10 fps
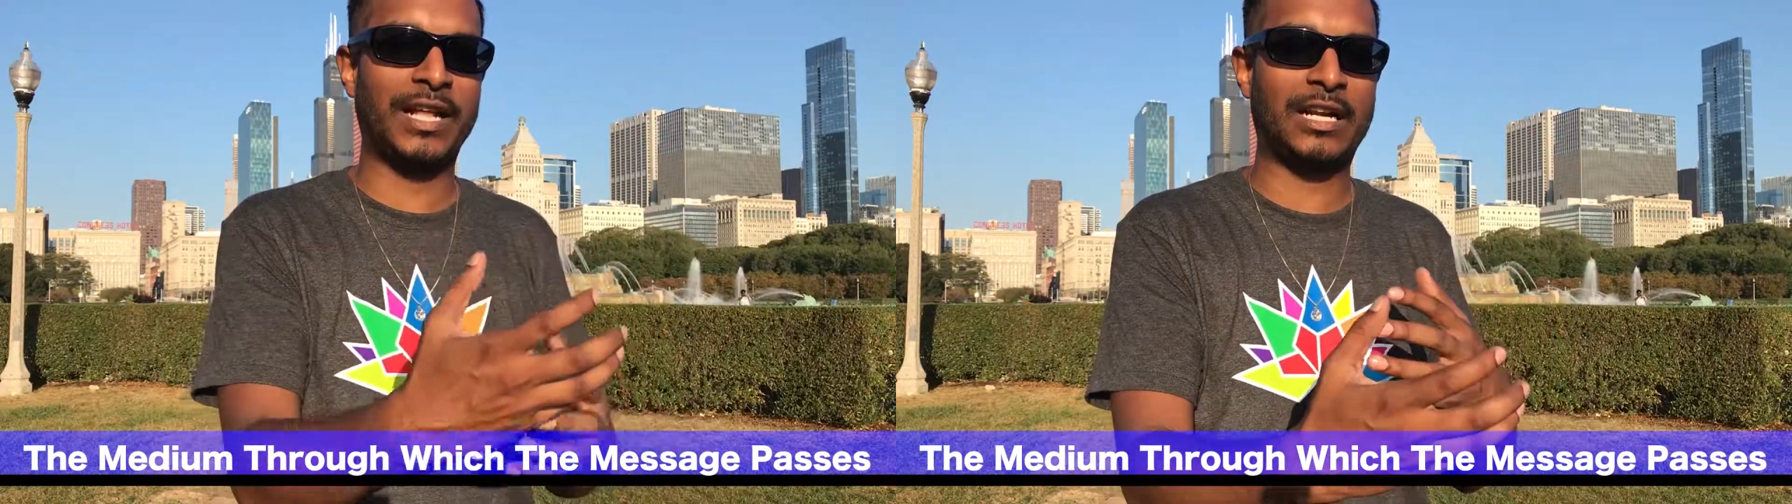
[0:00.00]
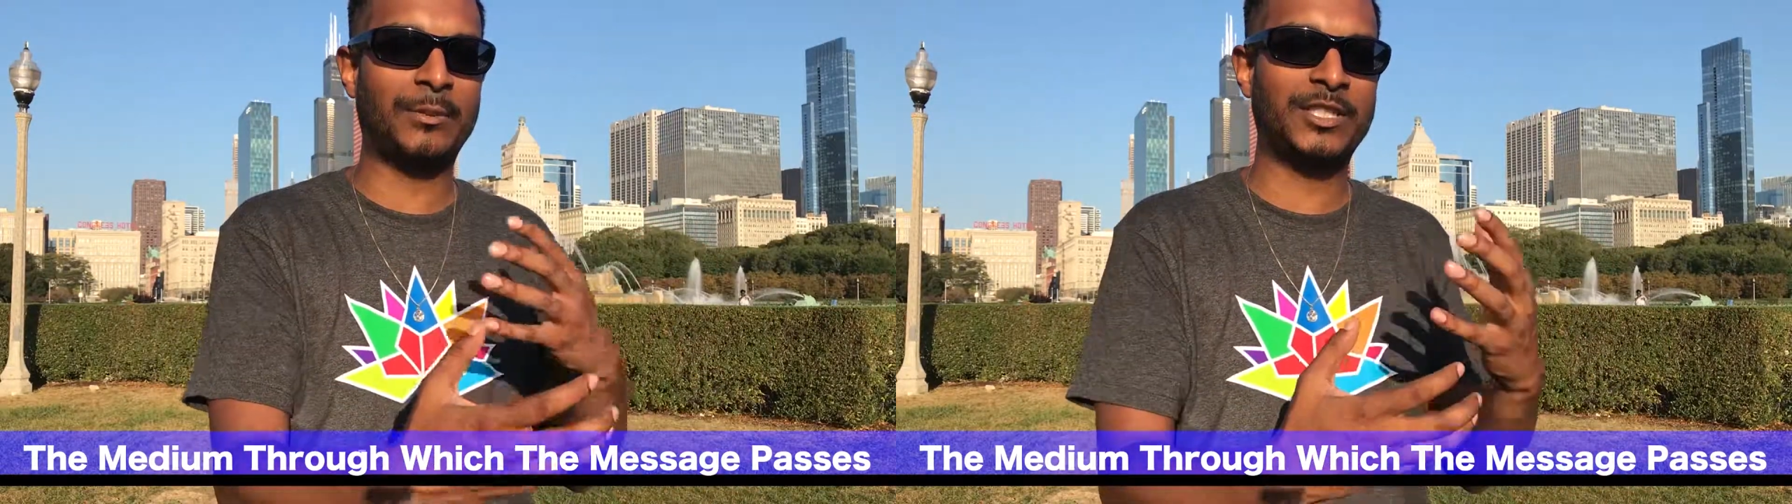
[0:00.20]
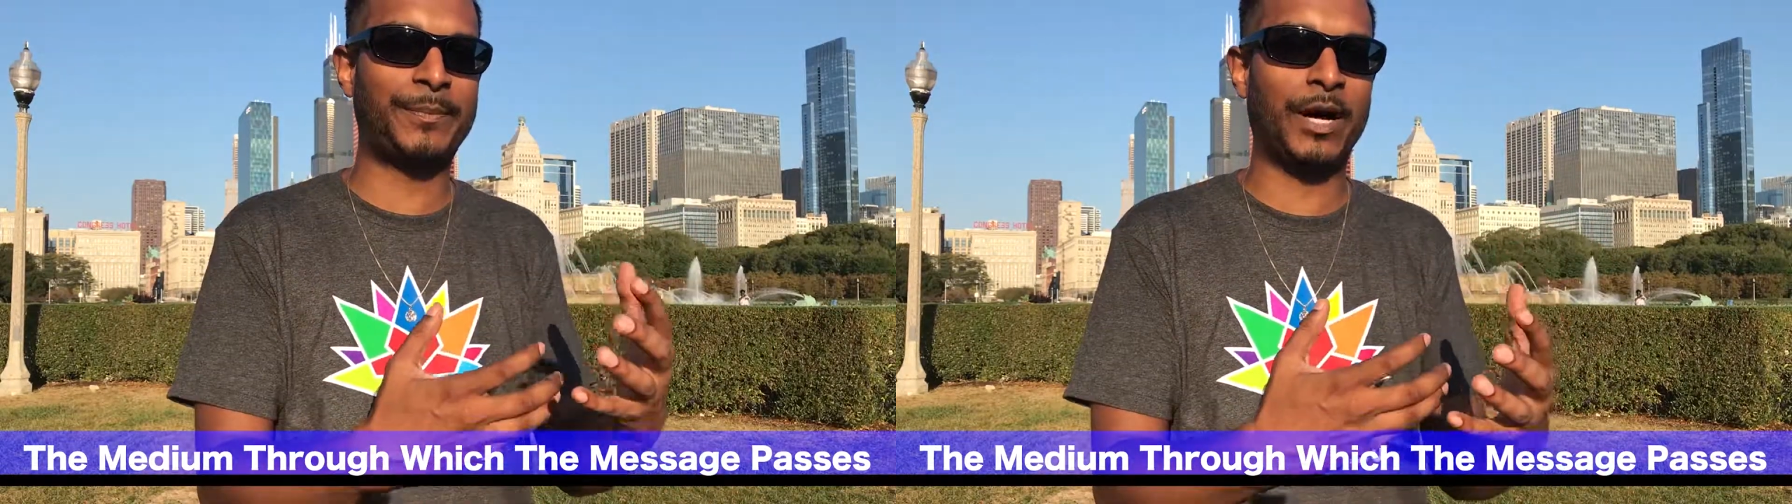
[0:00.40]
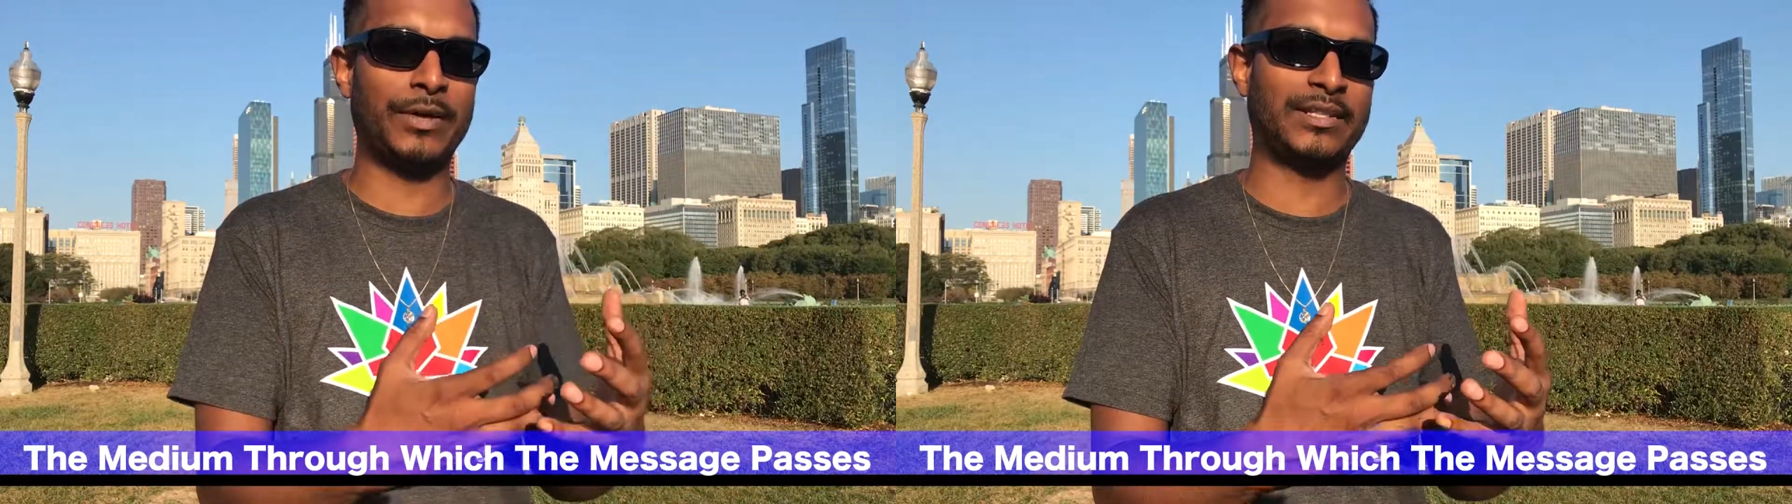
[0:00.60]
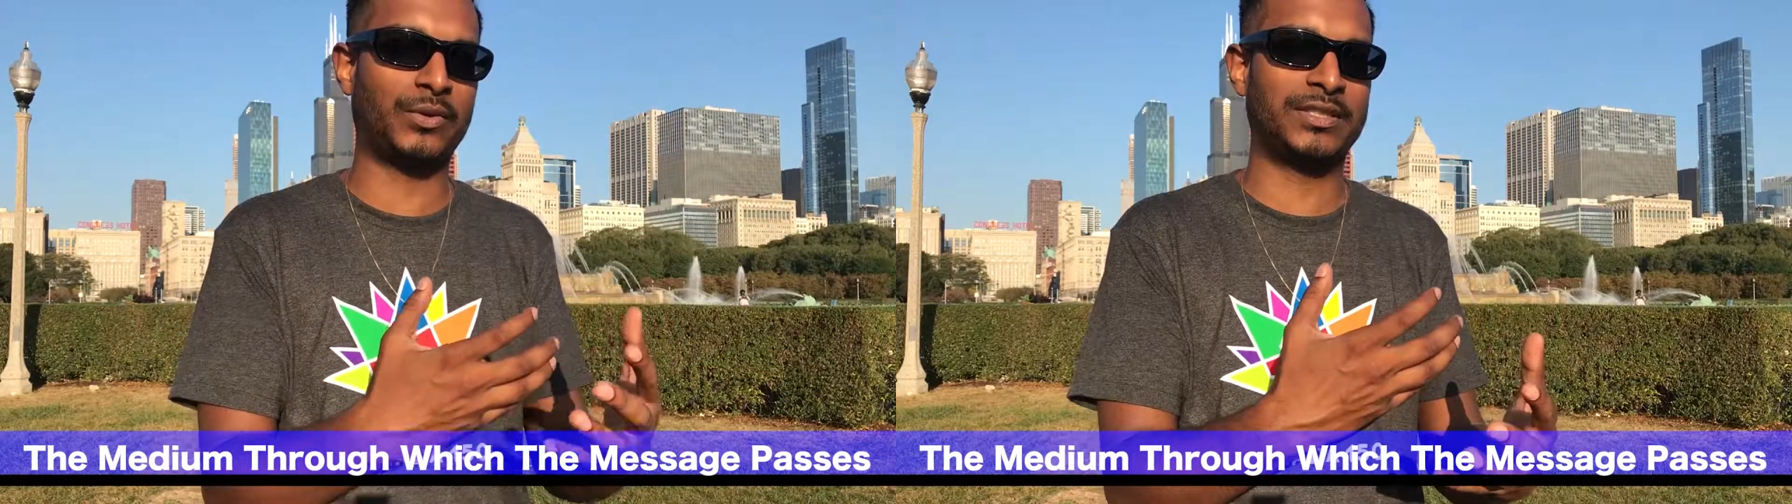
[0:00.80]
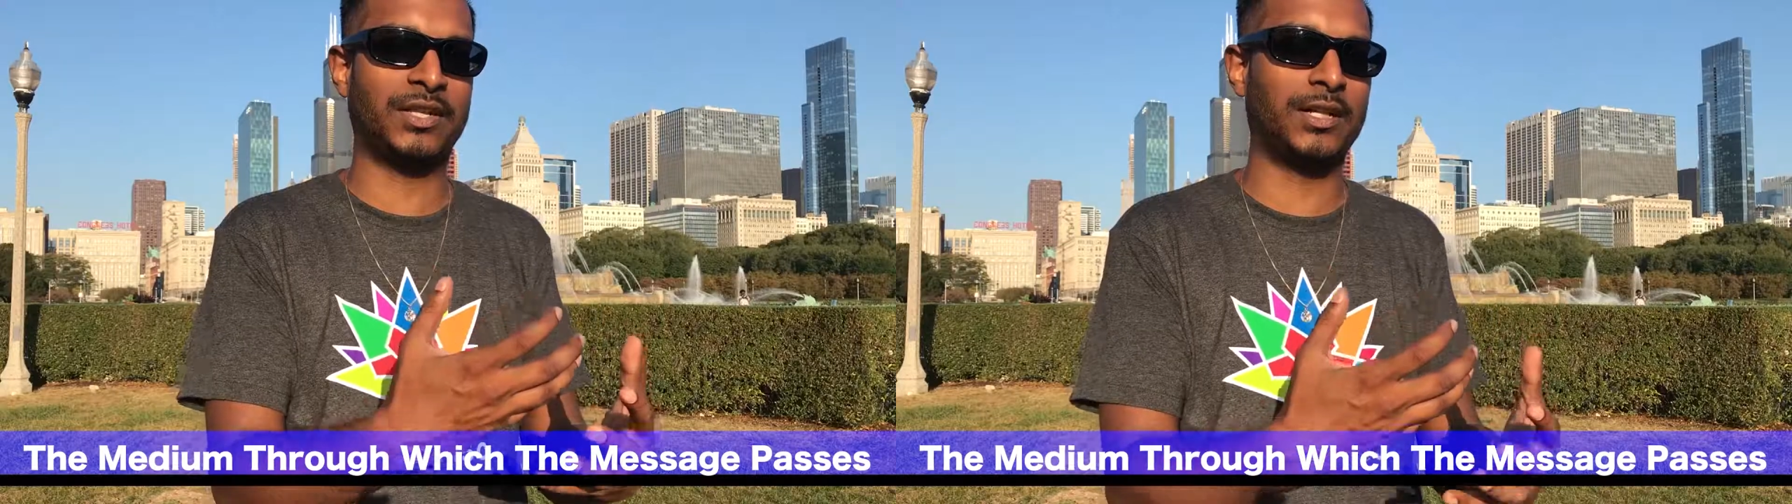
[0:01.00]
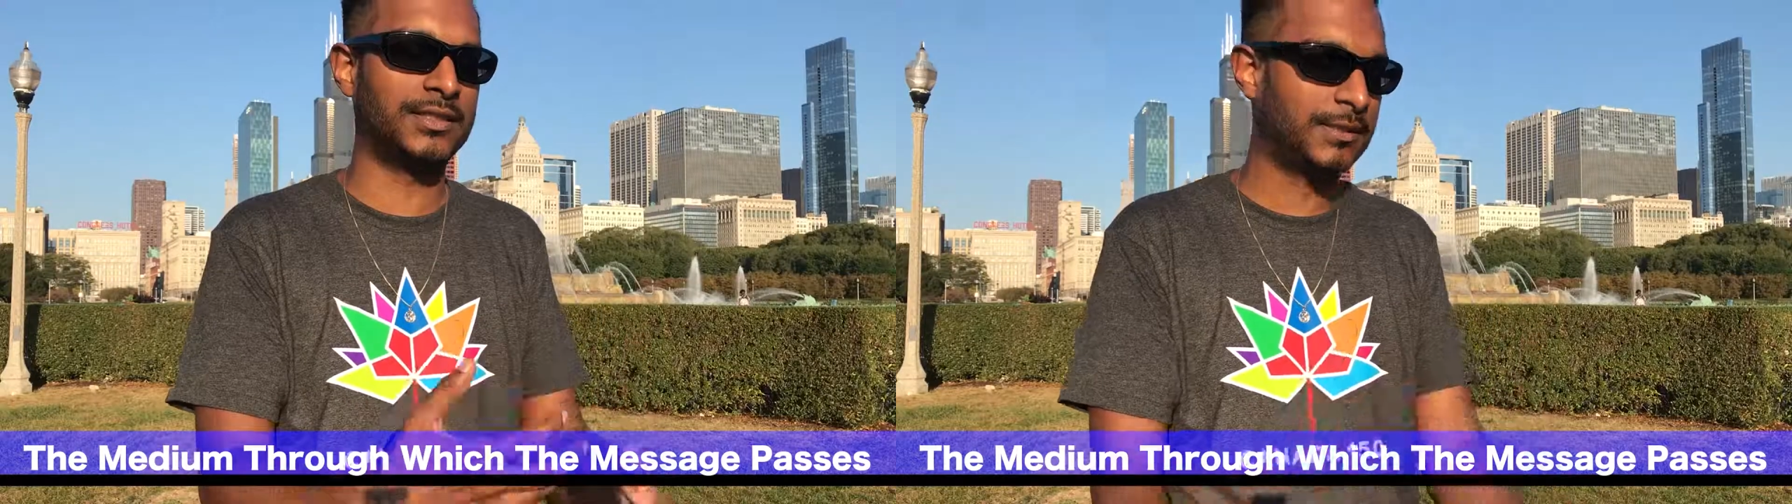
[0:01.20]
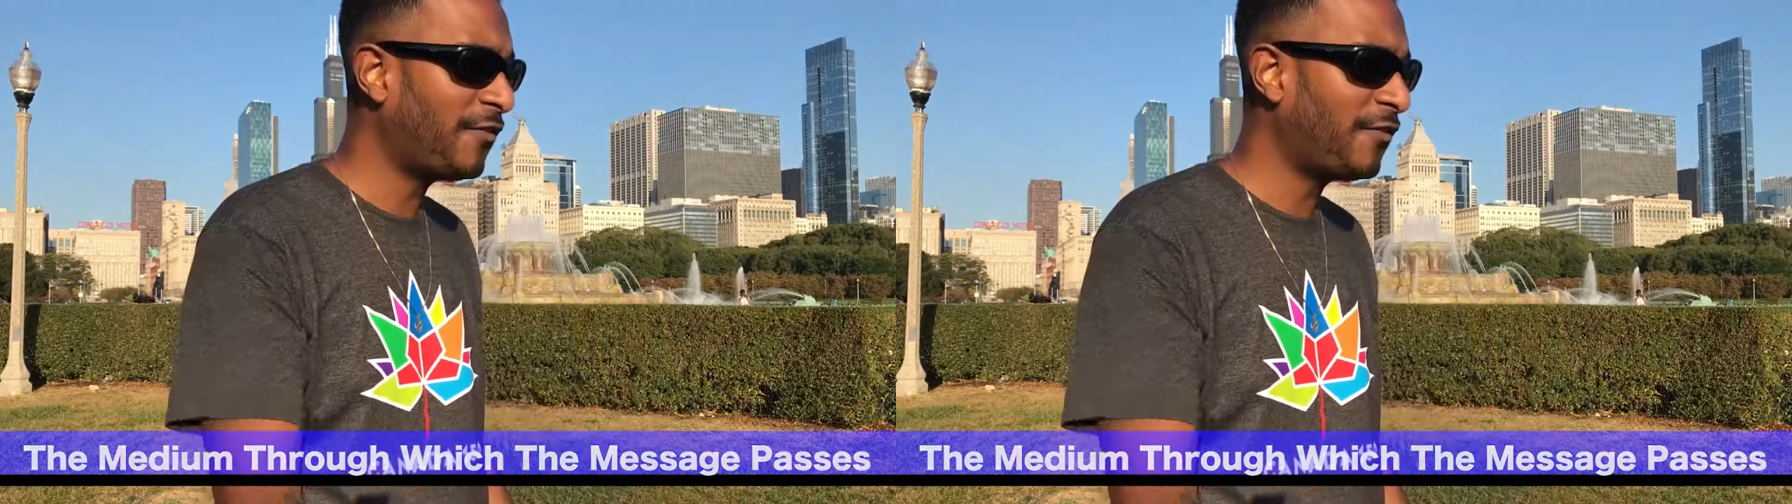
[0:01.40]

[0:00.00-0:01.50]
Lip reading: that comes about as a result.